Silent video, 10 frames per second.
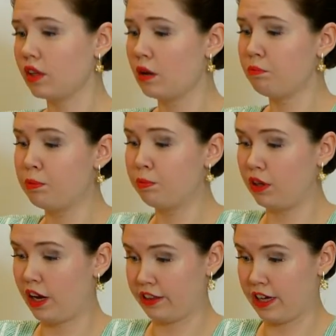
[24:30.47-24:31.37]
People
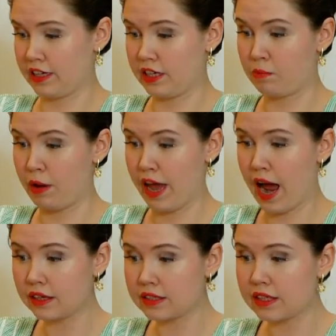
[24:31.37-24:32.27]
like their Cinnamay
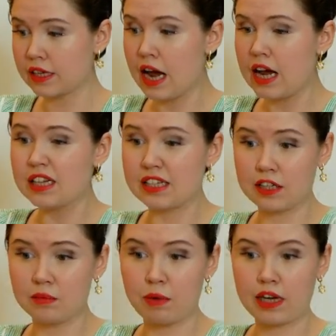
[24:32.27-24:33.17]
hats.
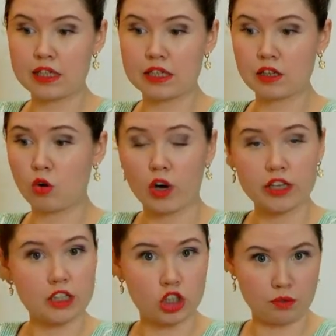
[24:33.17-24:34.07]
Cinnamay is
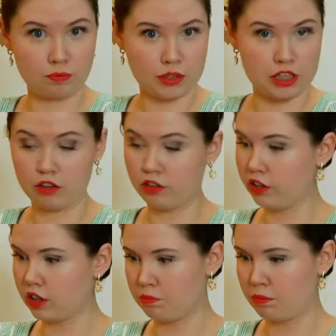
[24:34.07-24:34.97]
quite a cheap
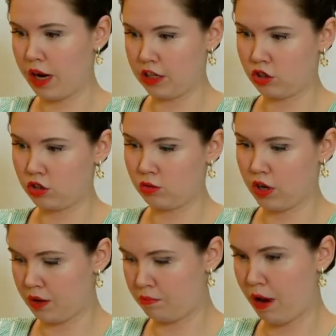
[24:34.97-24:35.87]
material compared to
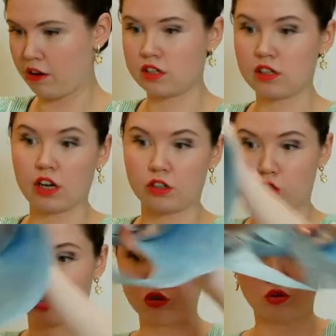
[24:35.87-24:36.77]
a parasizal
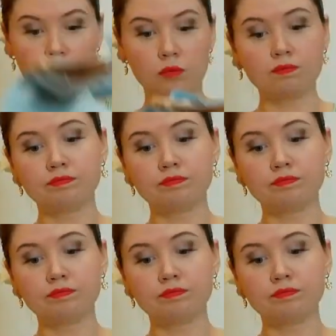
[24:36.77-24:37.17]
straw.